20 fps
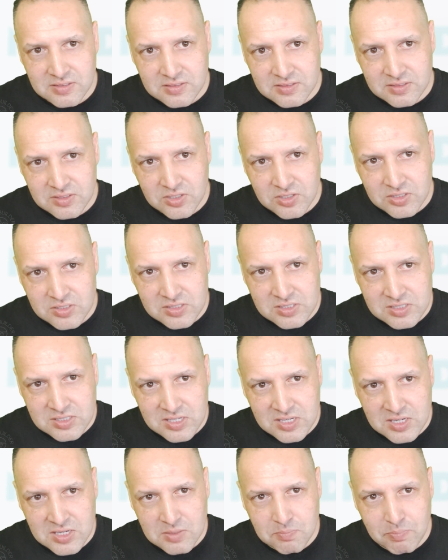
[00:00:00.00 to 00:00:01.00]
you can
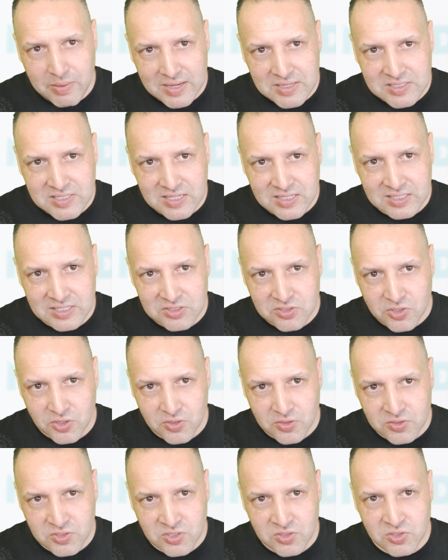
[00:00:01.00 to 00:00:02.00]
see, basically
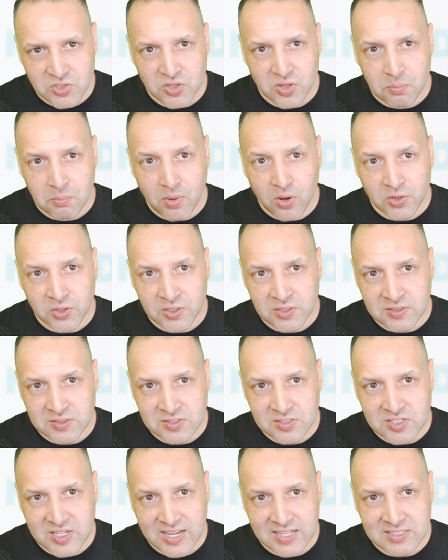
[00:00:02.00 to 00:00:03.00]
turns into the modern
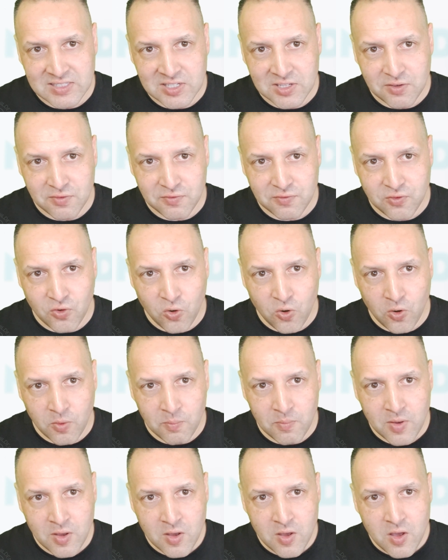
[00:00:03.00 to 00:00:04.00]
Jianti
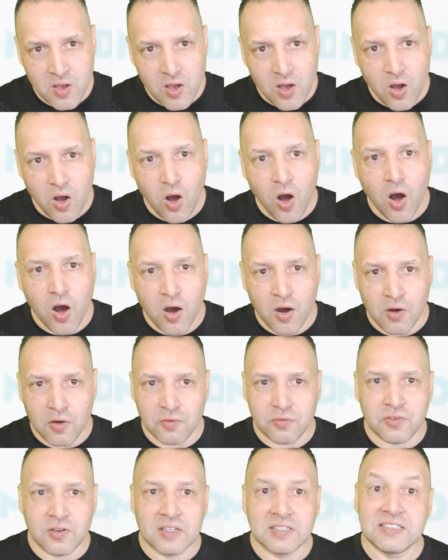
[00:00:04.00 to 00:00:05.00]
form
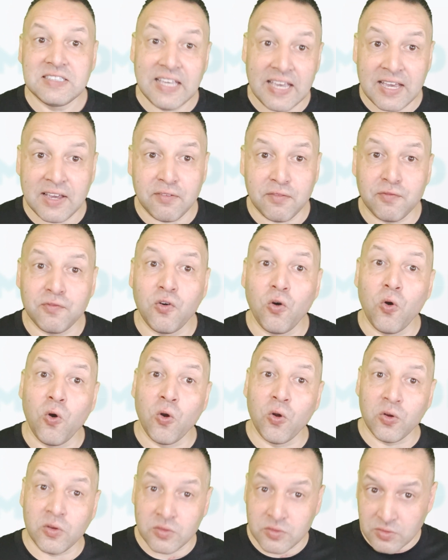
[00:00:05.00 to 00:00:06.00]
of,
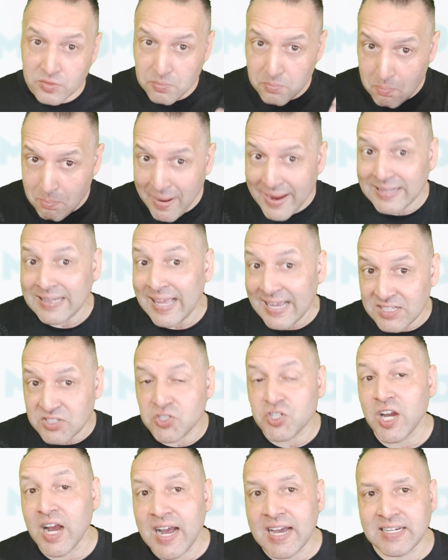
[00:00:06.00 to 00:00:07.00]
for mainland
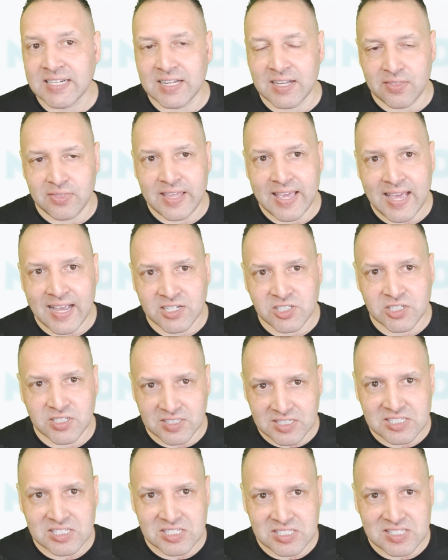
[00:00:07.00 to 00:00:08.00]
China.
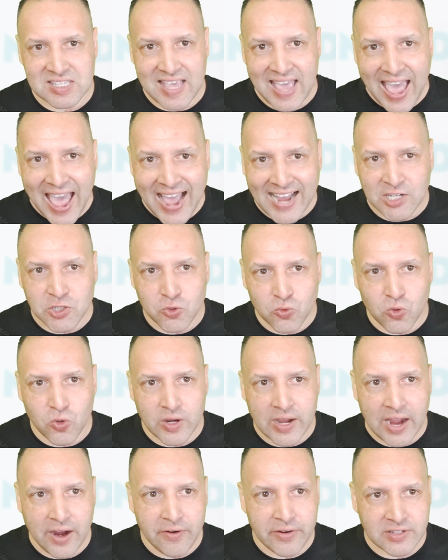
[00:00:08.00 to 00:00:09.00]
This is the actual
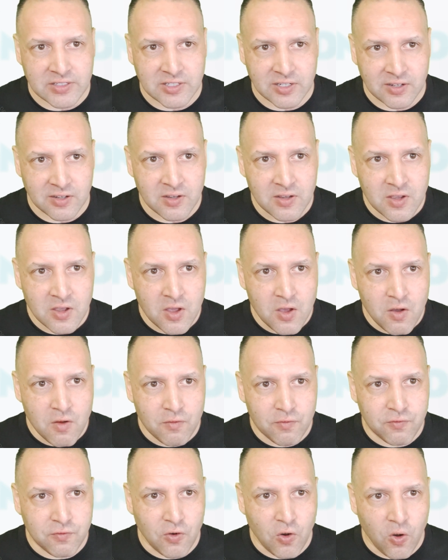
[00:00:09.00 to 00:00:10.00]
character
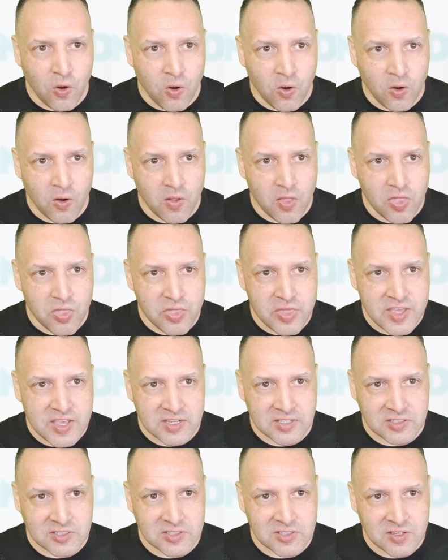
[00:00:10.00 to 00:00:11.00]
for
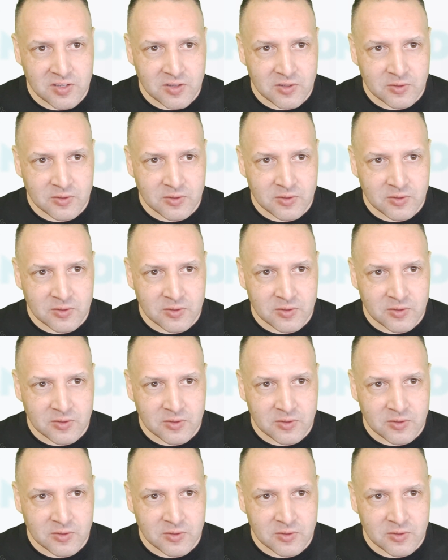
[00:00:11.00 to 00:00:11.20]
this.